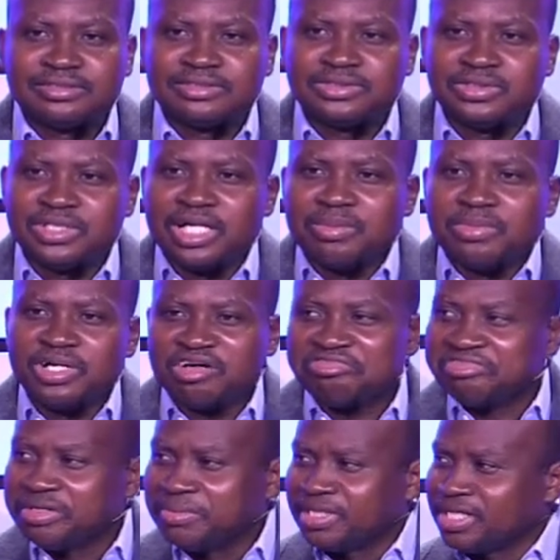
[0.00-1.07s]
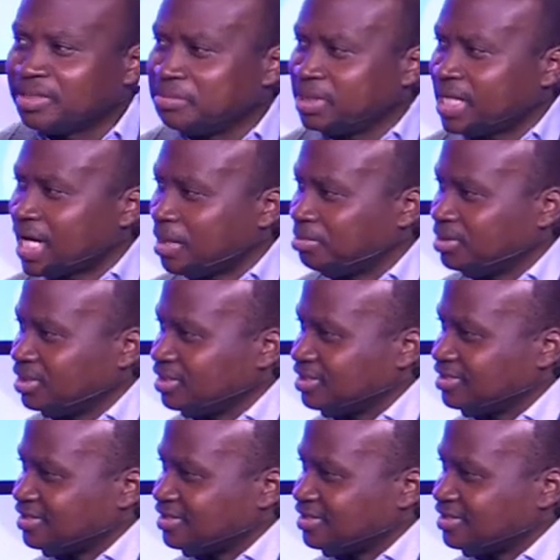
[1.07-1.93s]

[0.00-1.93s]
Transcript: so that Brother Femi can be happy.